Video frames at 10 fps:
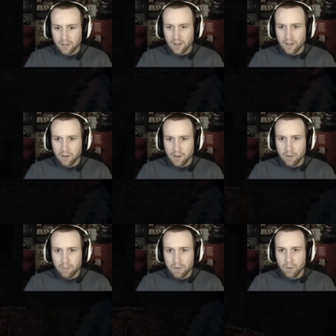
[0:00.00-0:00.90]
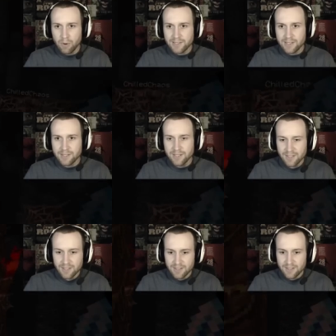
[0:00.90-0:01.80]
Oh, no. I've been poisoned. We're
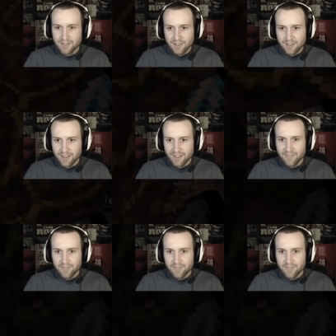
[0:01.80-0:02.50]
poisoned. Huh?